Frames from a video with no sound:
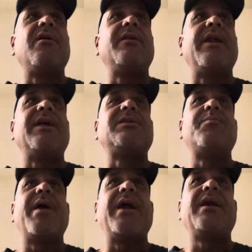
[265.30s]
has
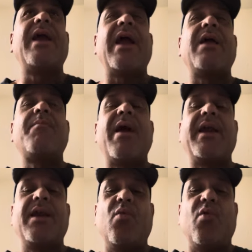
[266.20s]
made gang
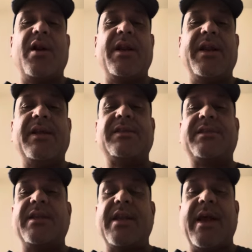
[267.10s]
banging what it is
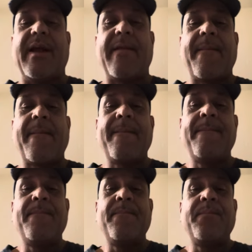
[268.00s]
today.
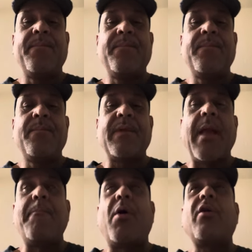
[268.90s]

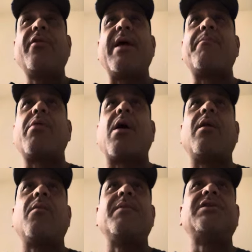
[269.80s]
And part of that
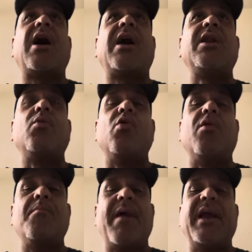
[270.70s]
problem is Hollywood,
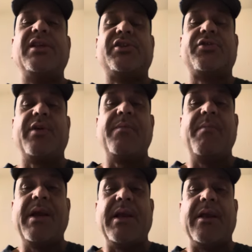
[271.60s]
mainstream
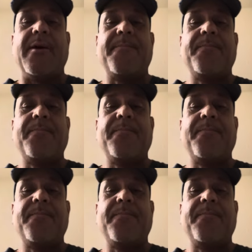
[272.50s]
media,